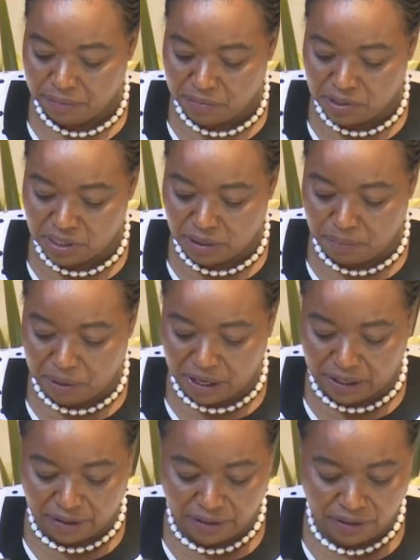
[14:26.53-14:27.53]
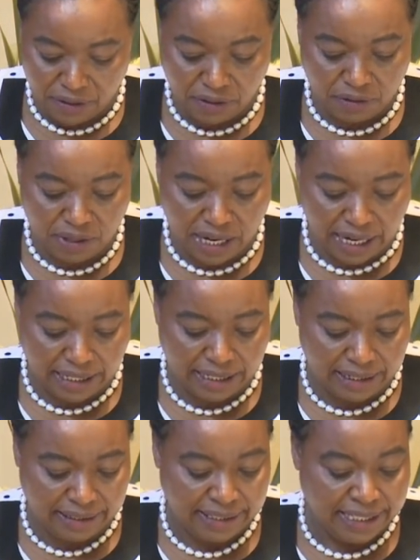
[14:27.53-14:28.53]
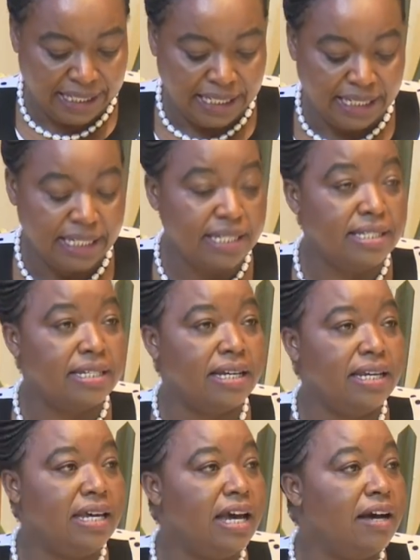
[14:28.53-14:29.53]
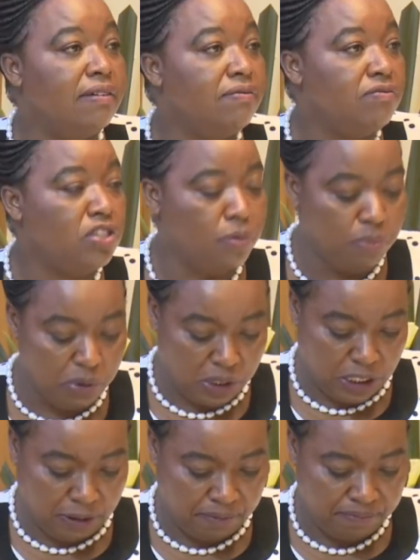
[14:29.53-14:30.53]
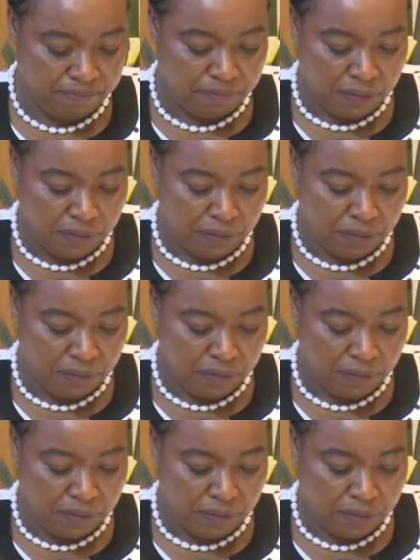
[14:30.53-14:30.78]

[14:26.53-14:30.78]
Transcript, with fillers: Mozambique, Uganda, Tanzania, Djibouti.